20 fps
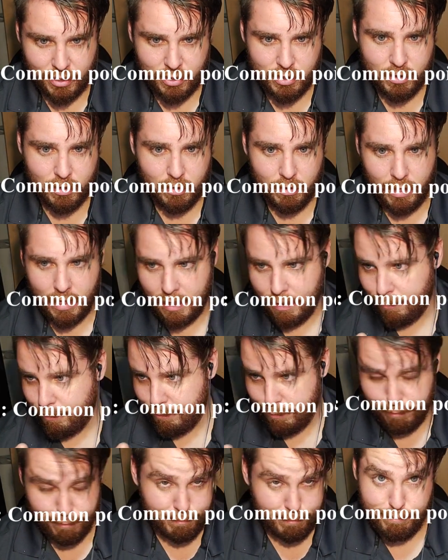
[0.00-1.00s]
So like a
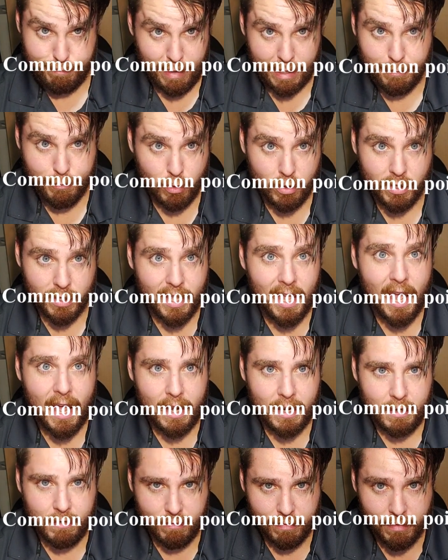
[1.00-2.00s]
big bowl of
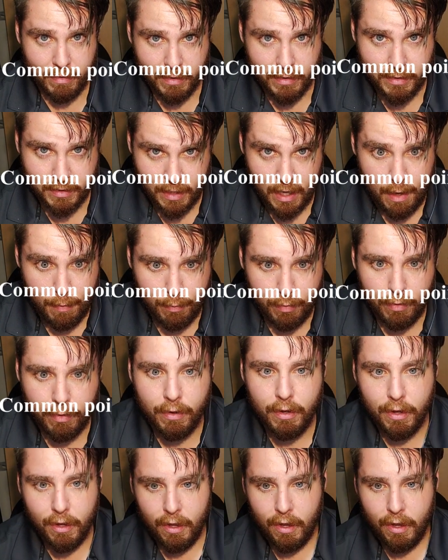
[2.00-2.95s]
candy, for example.